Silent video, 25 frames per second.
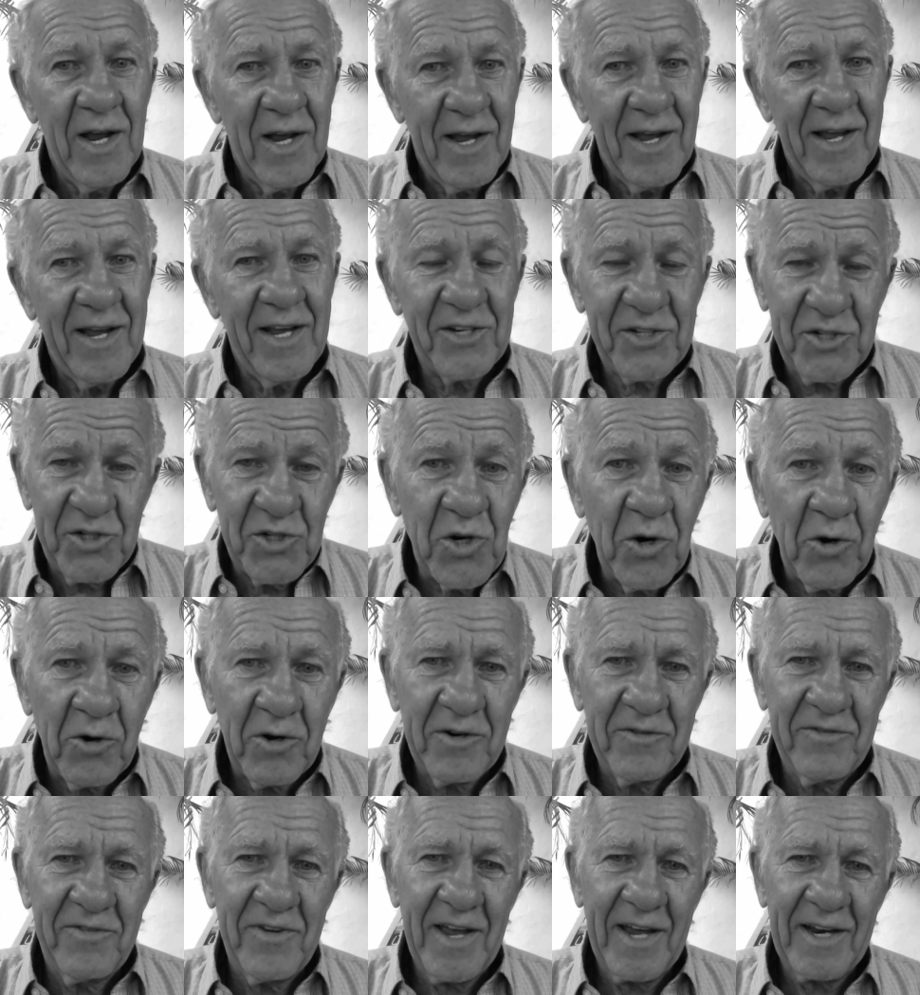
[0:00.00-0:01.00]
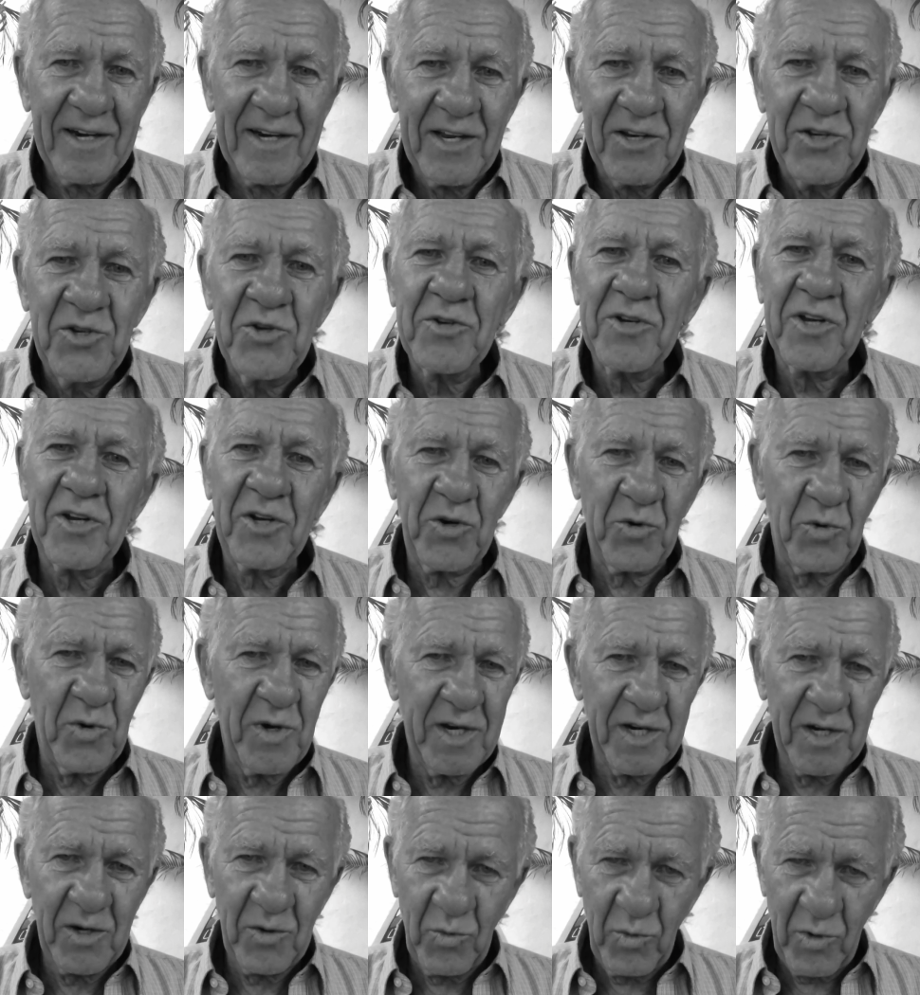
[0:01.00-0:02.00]
It's your event, and you can create
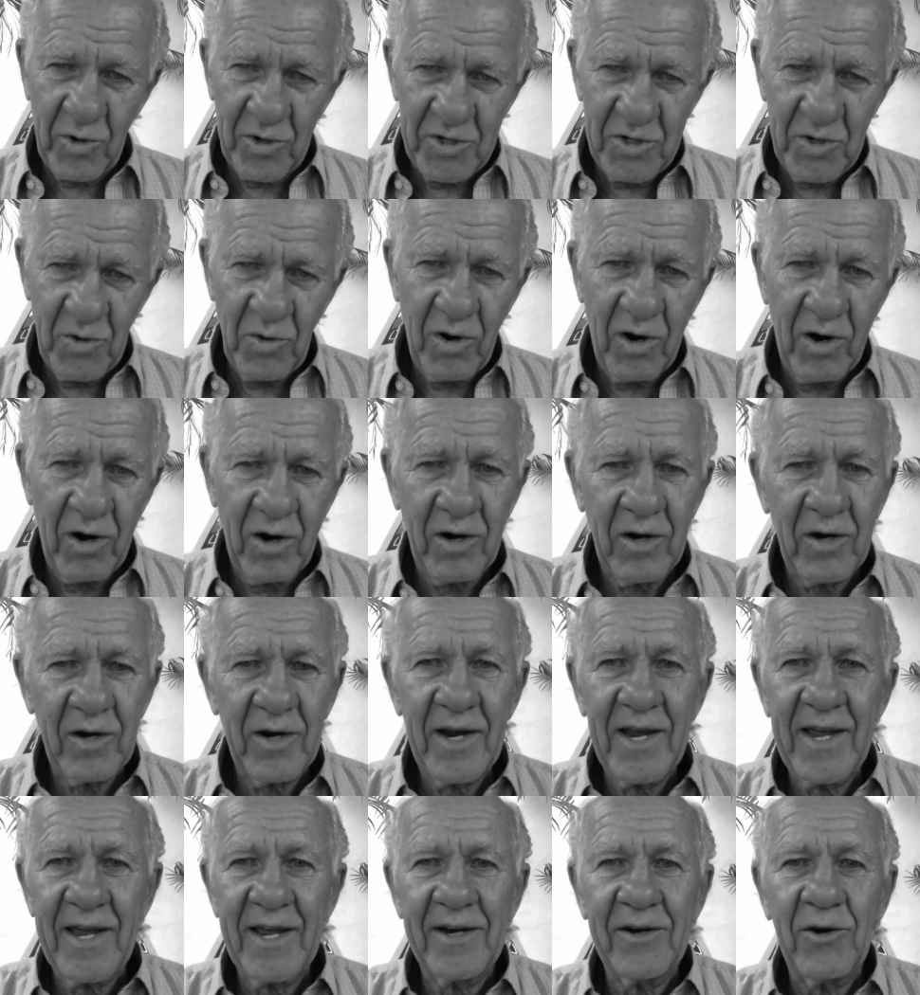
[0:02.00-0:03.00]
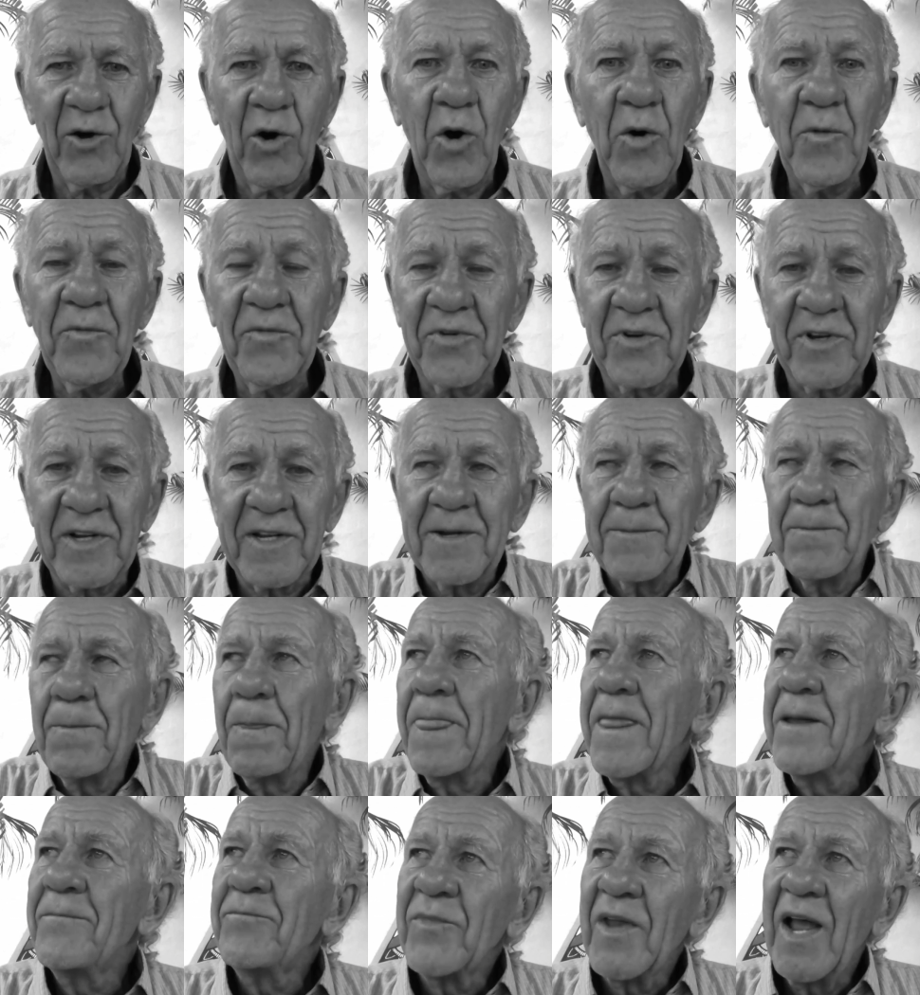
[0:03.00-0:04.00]
it where you are. And hopefully,
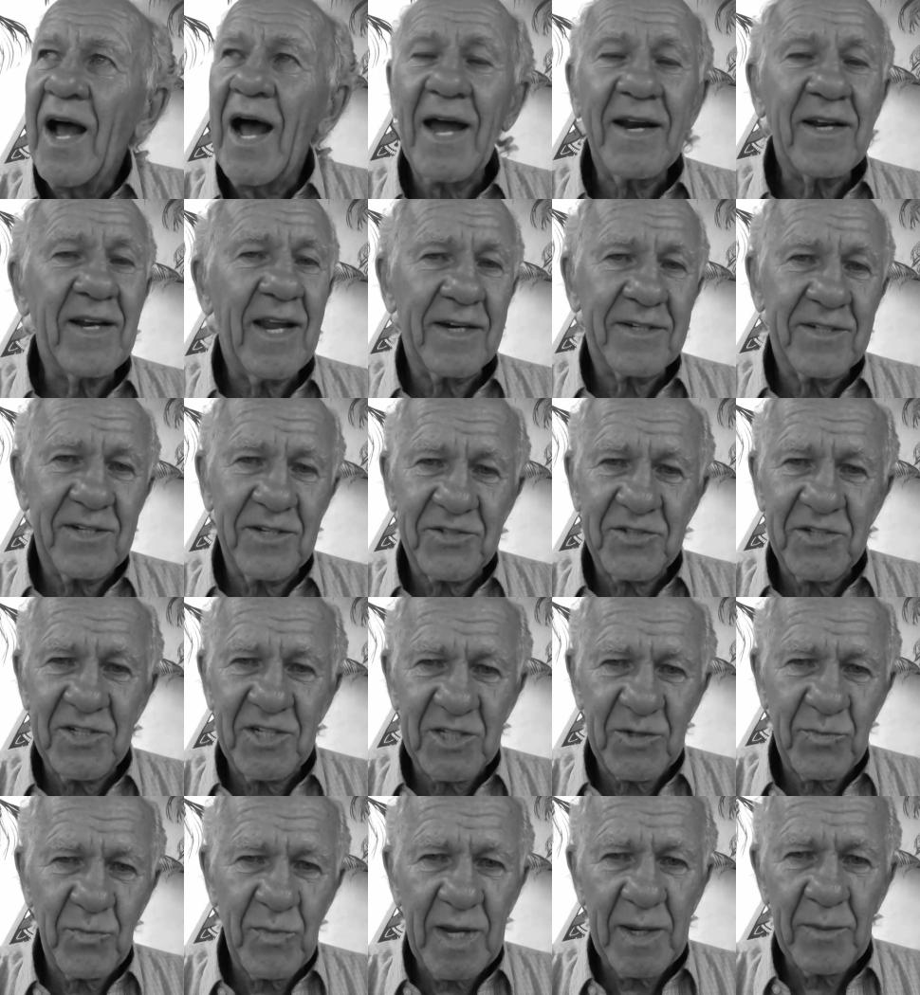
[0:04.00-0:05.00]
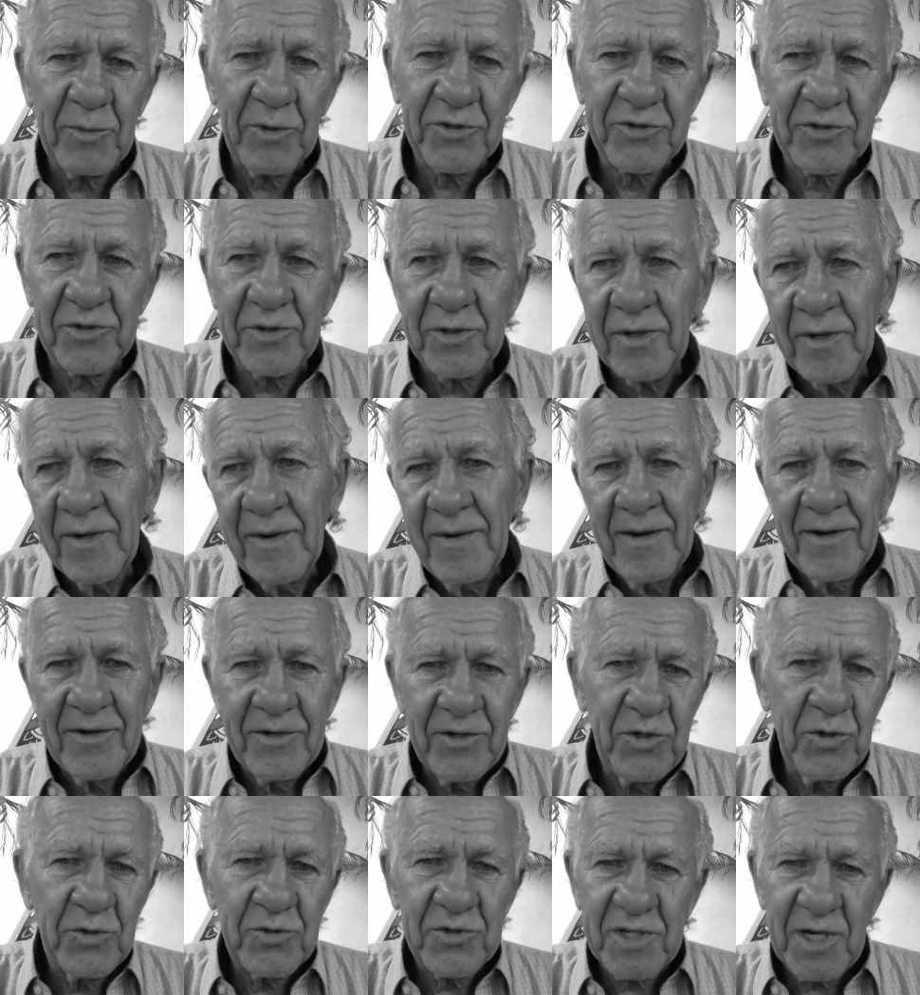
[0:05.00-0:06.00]
I'd like to see us be able to
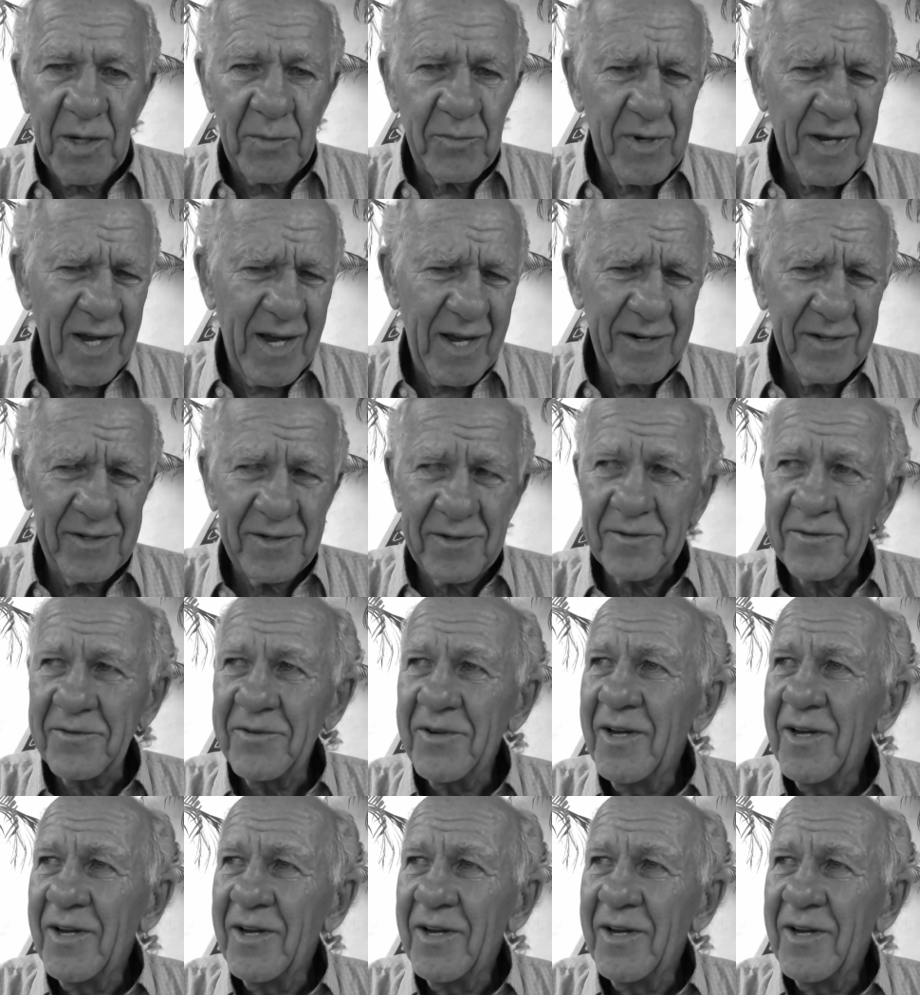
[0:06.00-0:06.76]
do some kind of